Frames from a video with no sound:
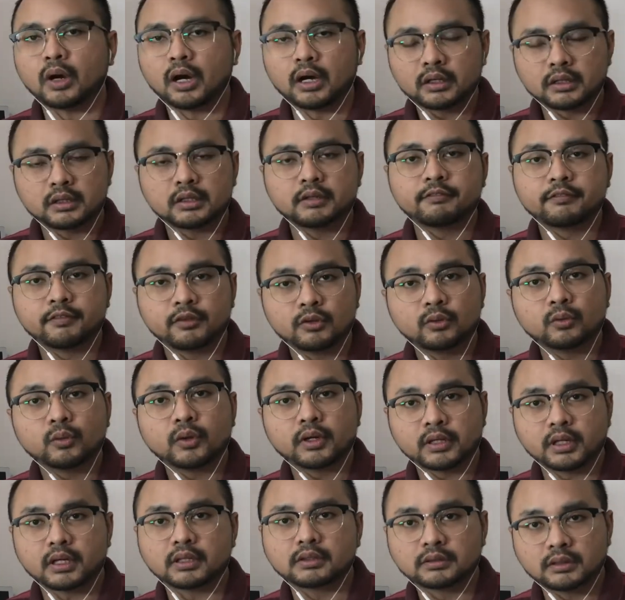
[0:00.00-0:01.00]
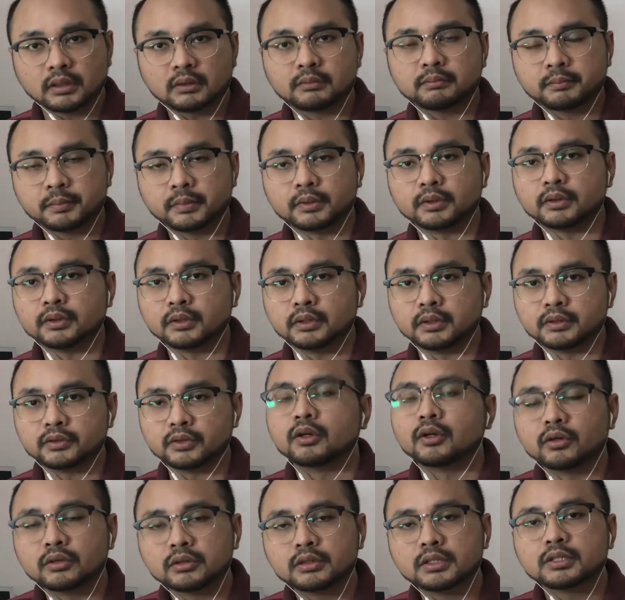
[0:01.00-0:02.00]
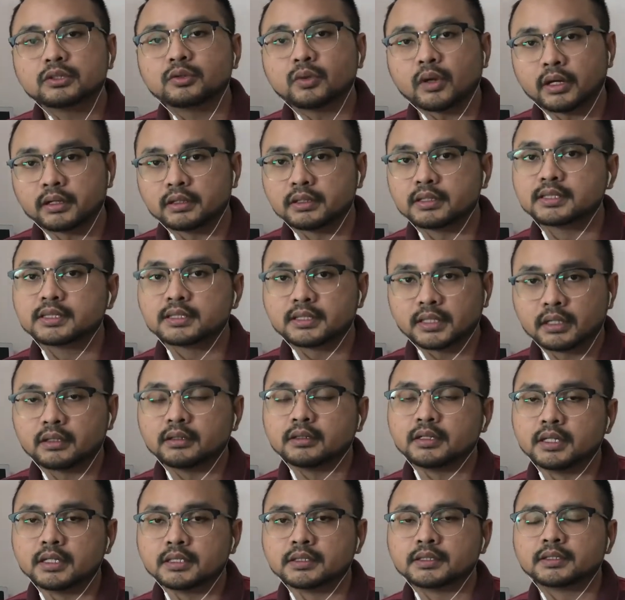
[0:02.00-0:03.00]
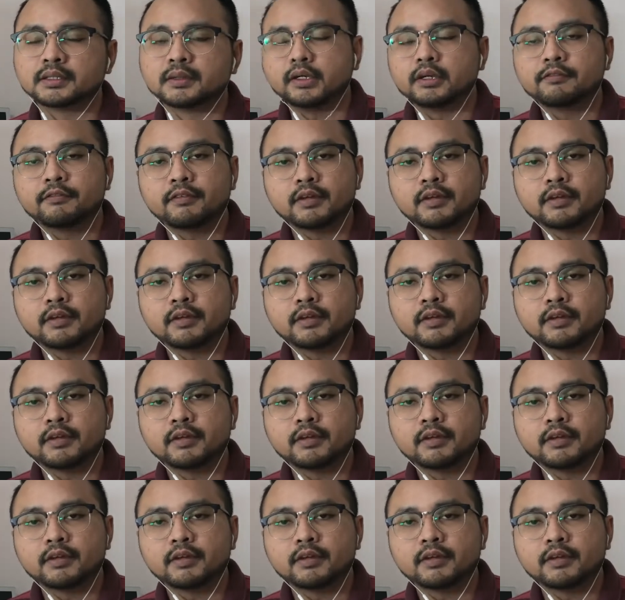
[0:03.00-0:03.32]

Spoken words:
So I'll give you one example in order to understand this.